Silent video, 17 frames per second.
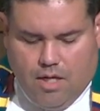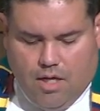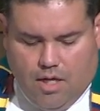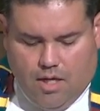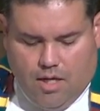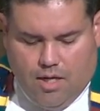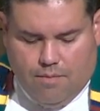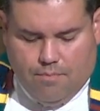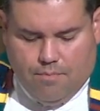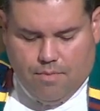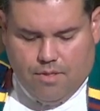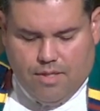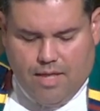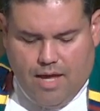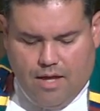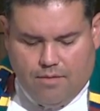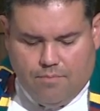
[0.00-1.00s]
um,
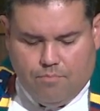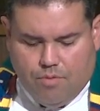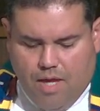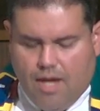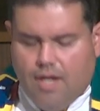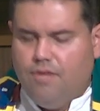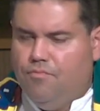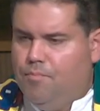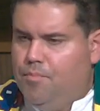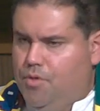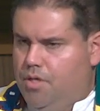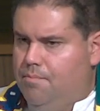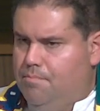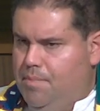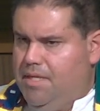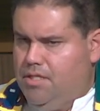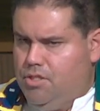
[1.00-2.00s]
that kind of put a
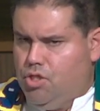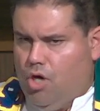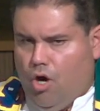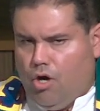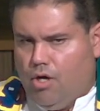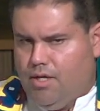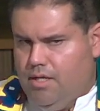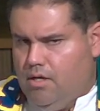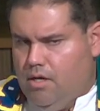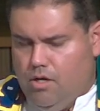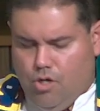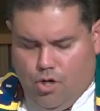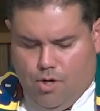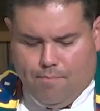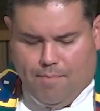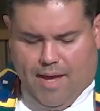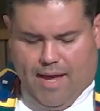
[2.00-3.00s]
big target on her
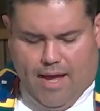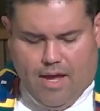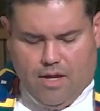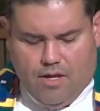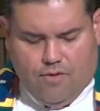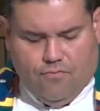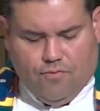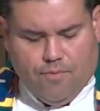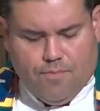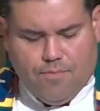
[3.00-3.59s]
back from